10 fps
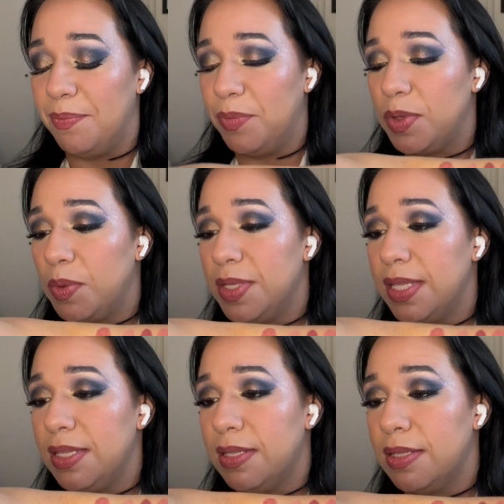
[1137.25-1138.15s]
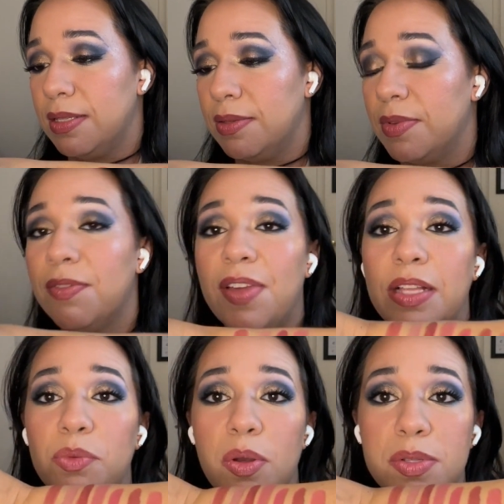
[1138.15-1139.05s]
which one is this?
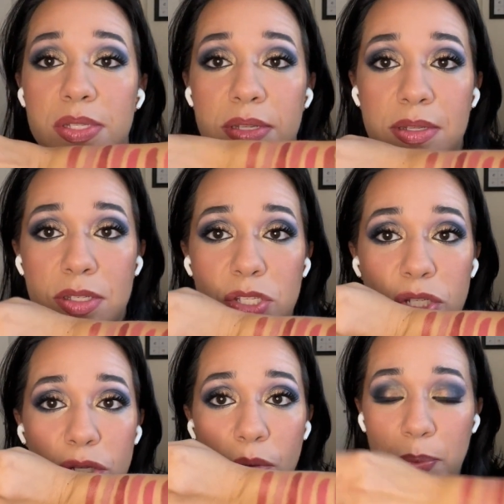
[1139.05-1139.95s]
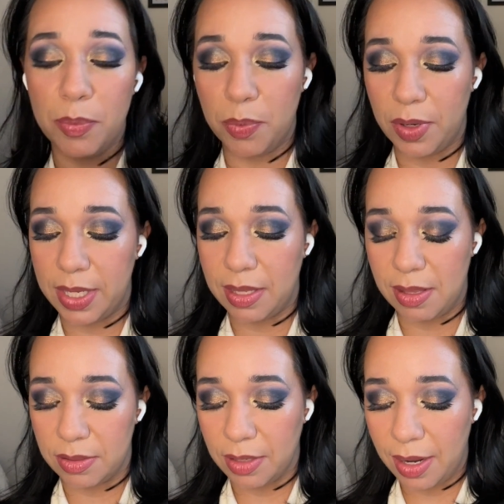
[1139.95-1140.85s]
Veiled Rose. Super pretty
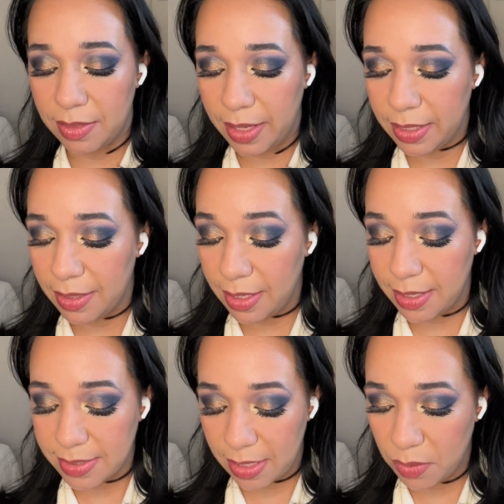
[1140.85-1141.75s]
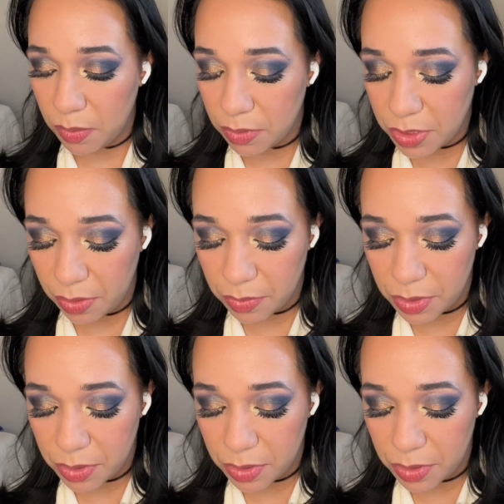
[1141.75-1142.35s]
color. I like that it has that cooler tone